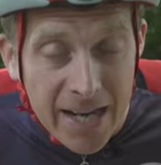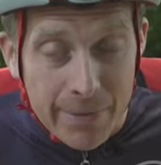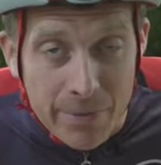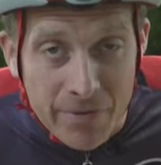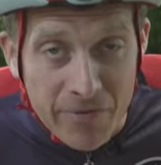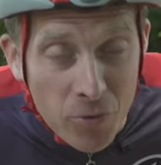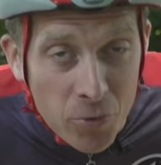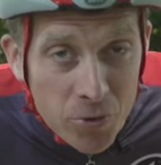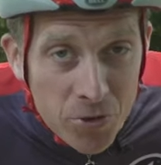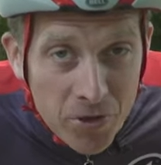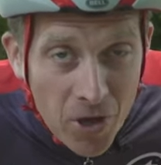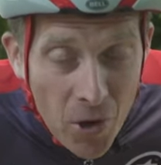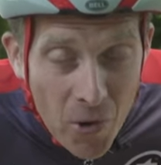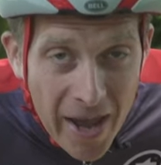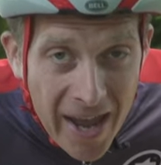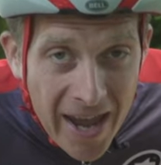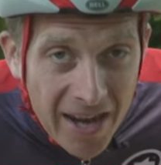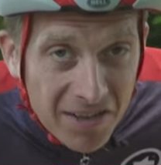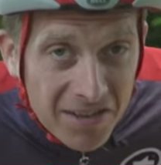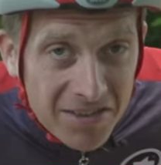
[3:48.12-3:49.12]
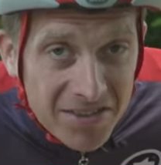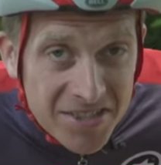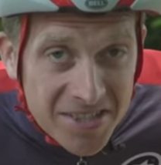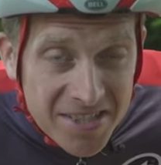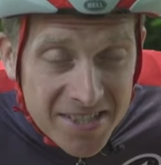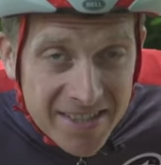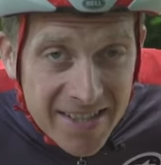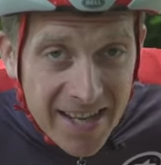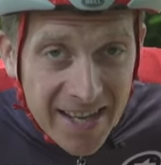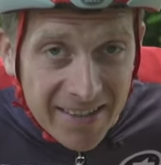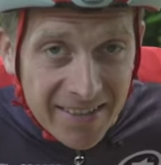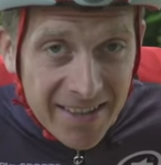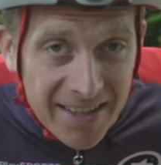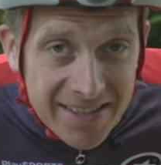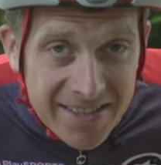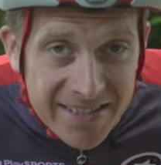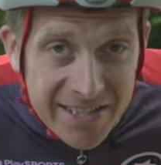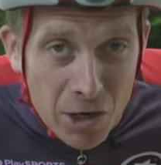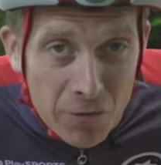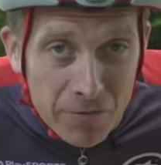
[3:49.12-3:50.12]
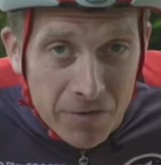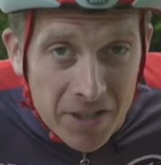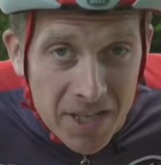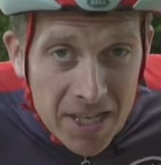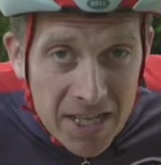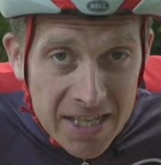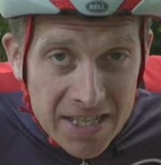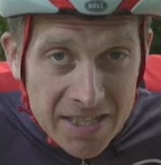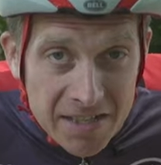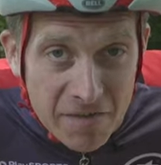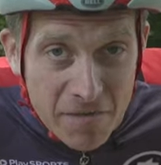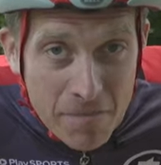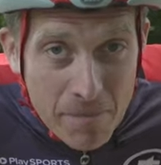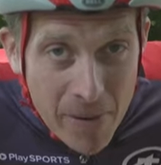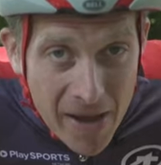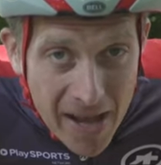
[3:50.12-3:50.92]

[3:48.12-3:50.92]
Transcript: Now, before you go ahead and stick that self-adhesive